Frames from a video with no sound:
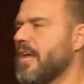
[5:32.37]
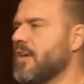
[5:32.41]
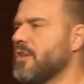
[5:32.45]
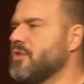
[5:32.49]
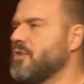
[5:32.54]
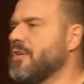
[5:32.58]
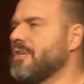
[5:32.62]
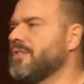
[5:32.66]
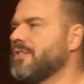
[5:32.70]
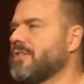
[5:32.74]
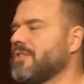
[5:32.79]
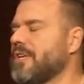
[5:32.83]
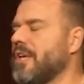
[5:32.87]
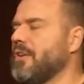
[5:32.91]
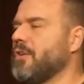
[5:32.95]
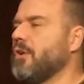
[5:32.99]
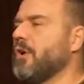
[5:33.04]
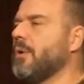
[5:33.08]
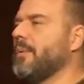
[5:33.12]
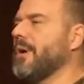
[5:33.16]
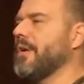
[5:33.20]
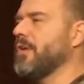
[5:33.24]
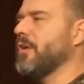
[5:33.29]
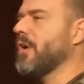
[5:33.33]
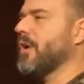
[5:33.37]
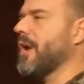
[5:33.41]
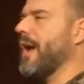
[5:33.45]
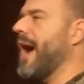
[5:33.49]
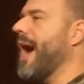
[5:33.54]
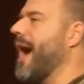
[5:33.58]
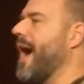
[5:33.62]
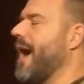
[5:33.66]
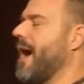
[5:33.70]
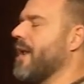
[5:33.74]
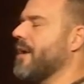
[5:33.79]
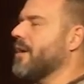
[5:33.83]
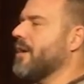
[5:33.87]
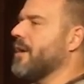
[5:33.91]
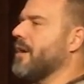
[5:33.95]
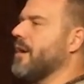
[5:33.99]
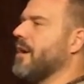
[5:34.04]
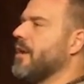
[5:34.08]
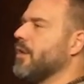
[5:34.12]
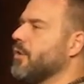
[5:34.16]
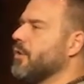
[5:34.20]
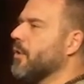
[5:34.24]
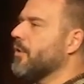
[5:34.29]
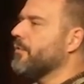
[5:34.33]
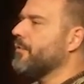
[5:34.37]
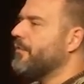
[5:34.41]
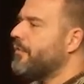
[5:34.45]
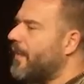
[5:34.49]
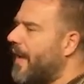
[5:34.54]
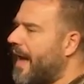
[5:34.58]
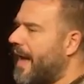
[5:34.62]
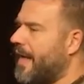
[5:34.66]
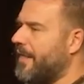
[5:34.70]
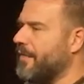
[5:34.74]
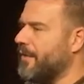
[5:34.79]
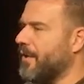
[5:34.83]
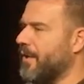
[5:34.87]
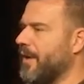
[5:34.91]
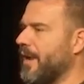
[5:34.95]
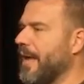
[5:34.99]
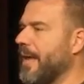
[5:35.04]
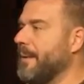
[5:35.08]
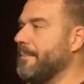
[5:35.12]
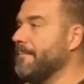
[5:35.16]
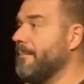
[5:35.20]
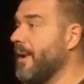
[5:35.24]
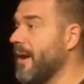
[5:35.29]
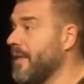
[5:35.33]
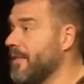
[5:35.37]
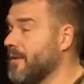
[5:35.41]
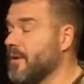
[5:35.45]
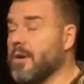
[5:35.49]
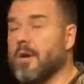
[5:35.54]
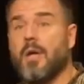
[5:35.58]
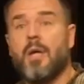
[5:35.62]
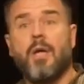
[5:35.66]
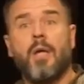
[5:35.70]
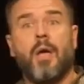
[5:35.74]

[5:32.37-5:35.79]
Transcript: Jesus said, you know what, you ought to honor your father and mother.